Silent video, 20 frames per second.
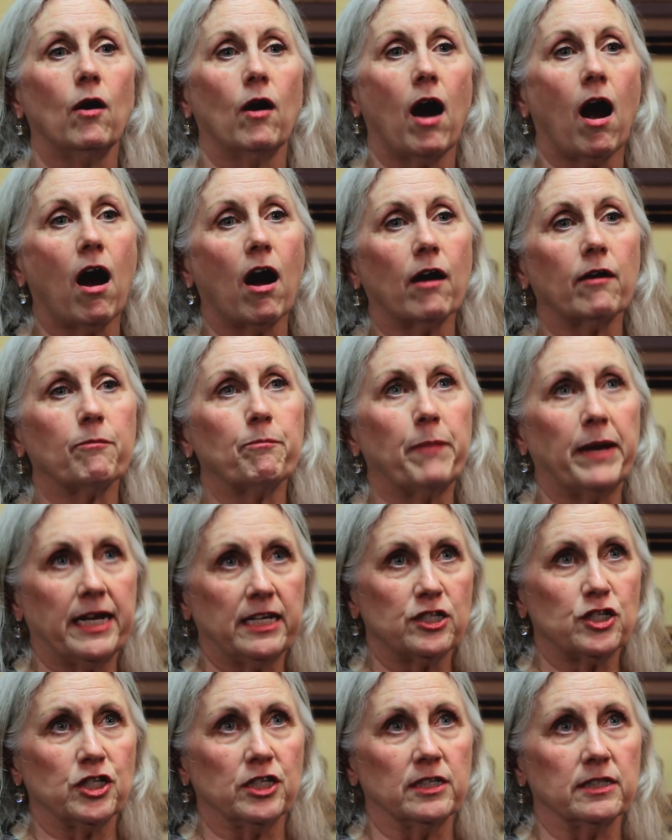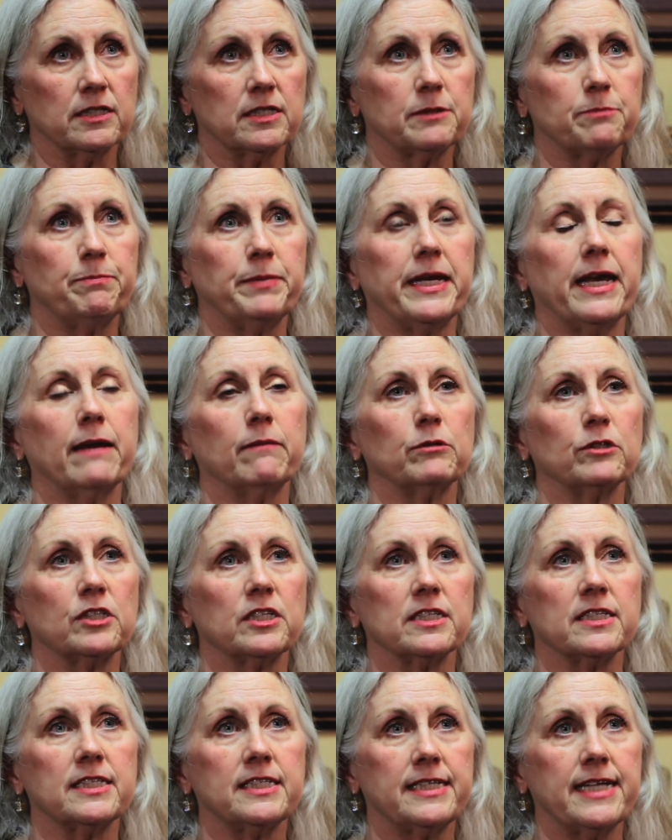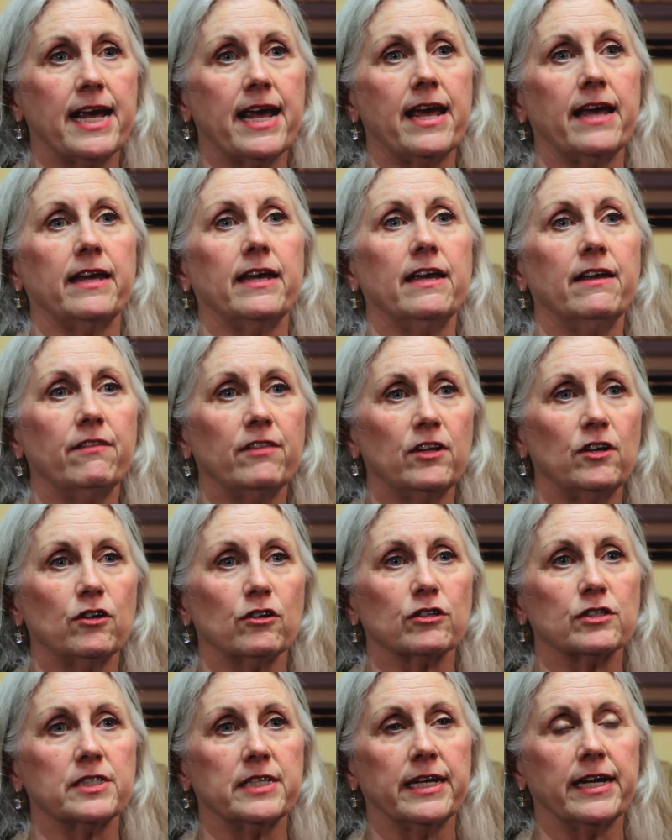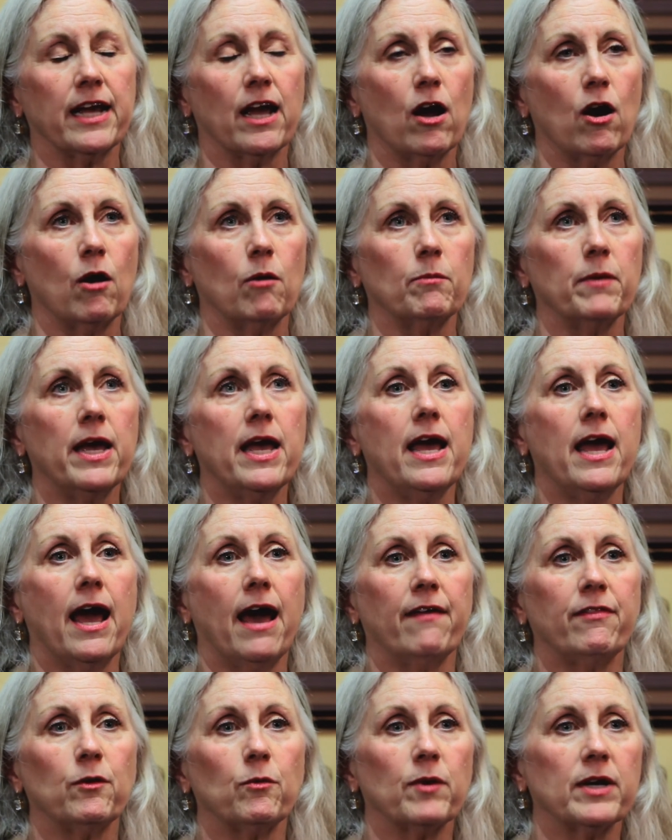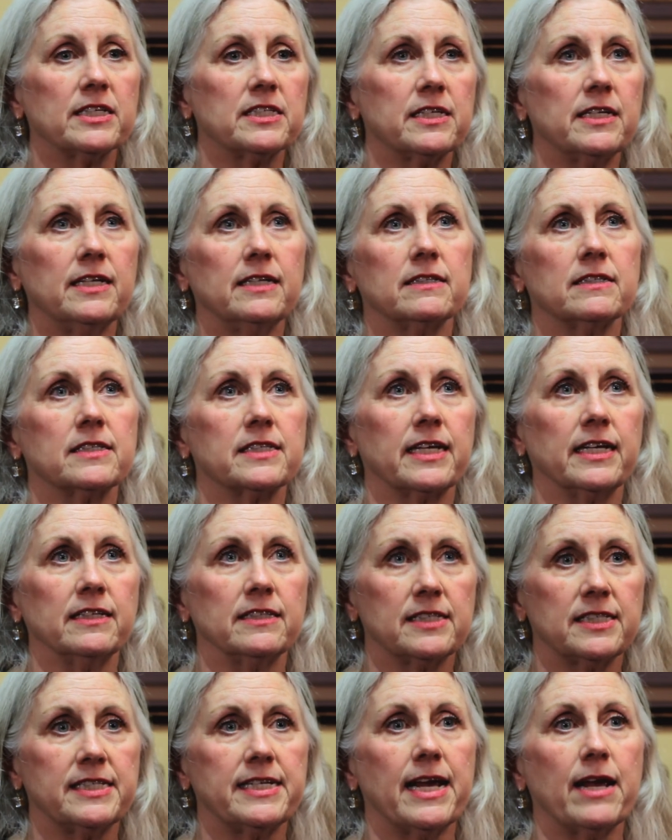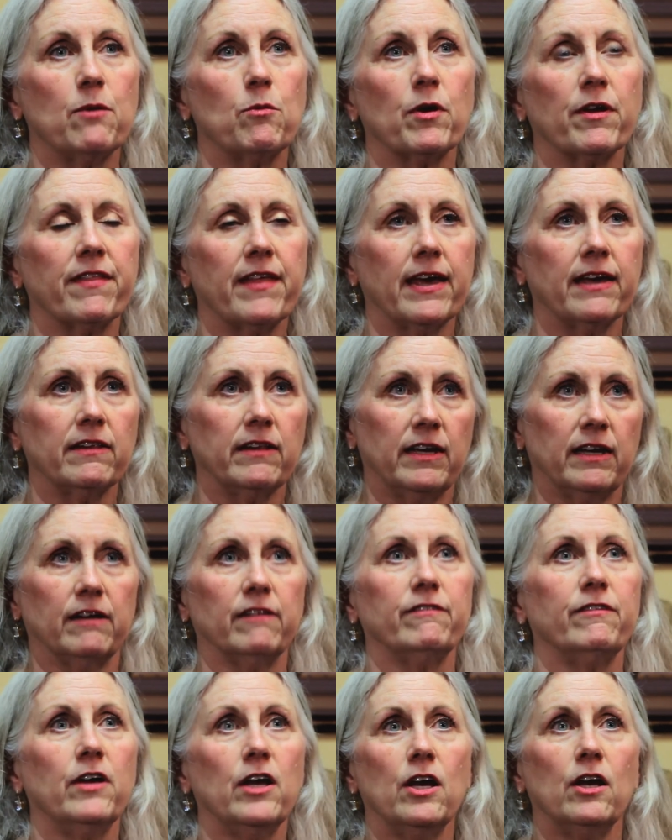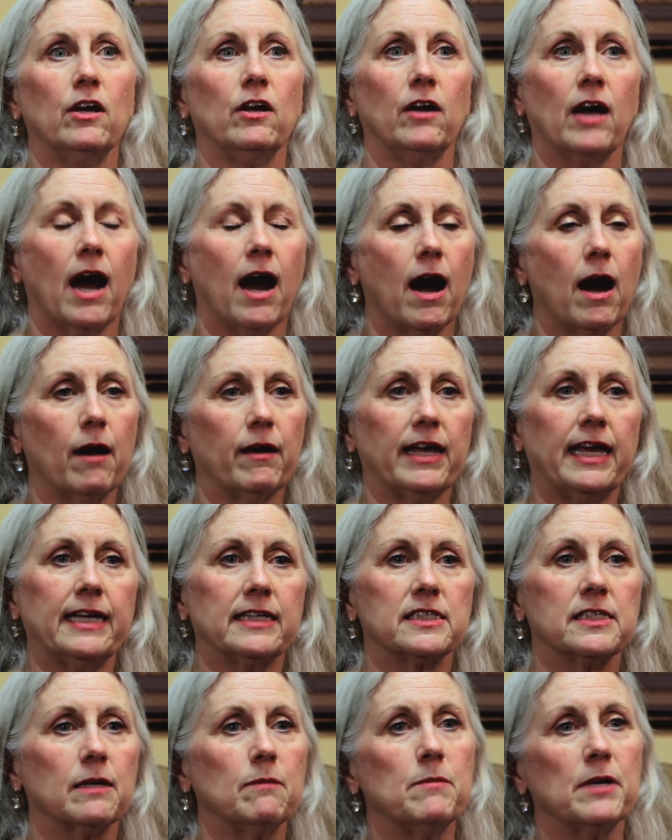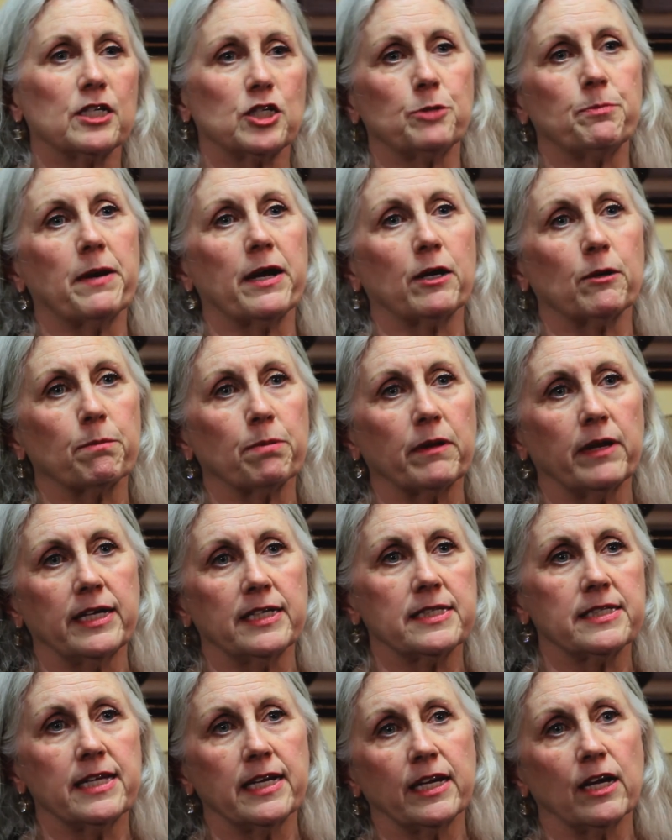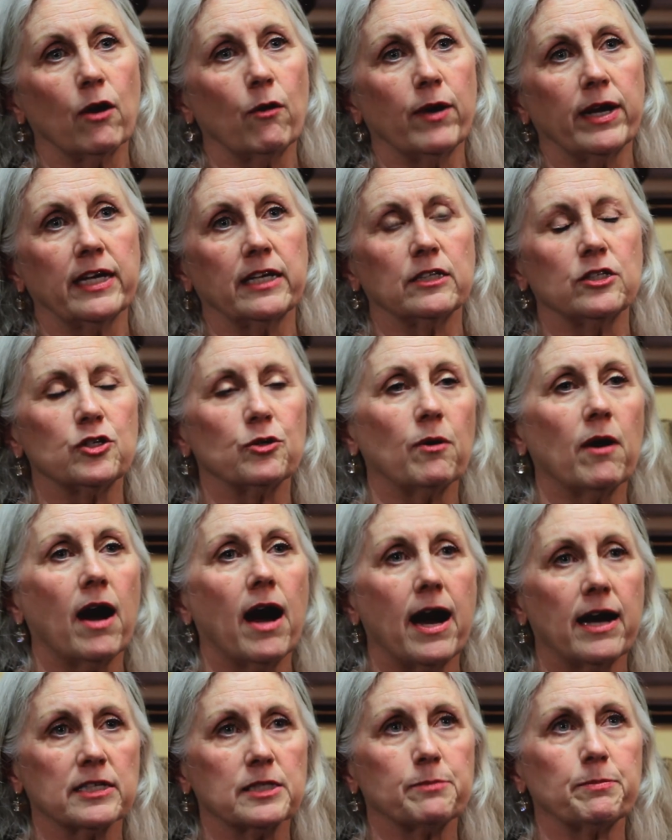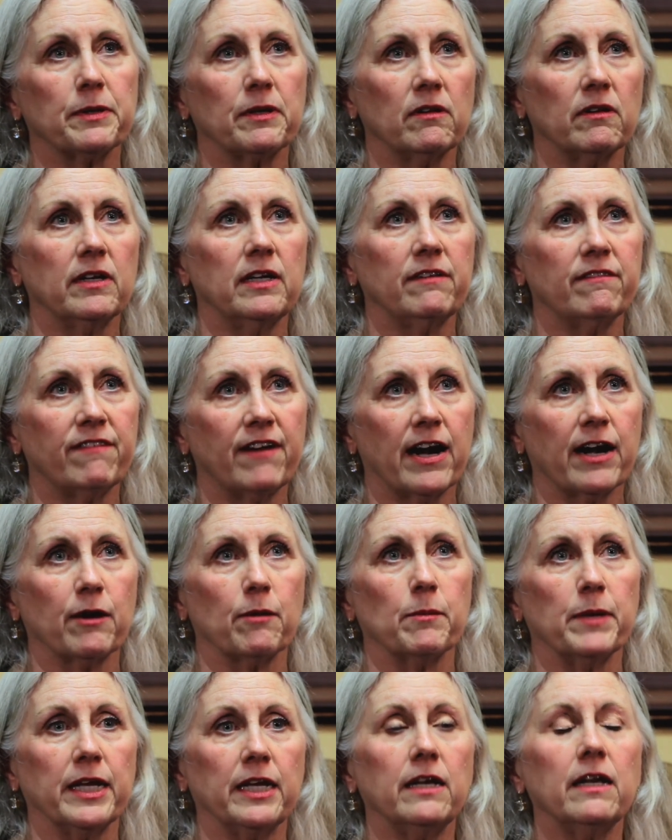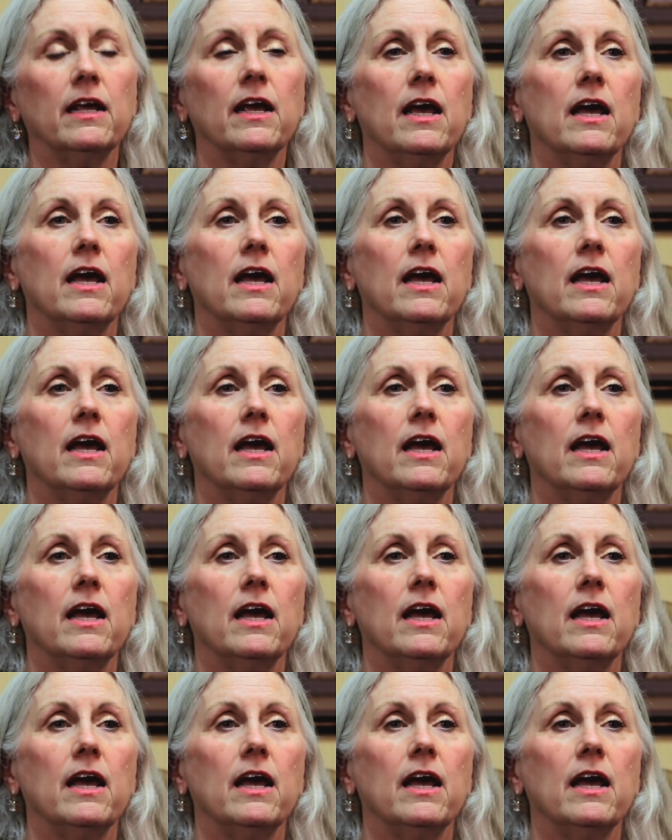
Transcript: our patients be able to stay in the nursing home, and the residents can stay where they live. It's a much better place than going into a hospital environment.